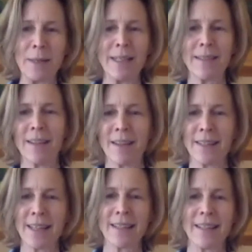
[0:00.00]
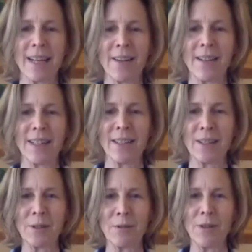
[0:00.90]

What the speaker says: it's not necessary to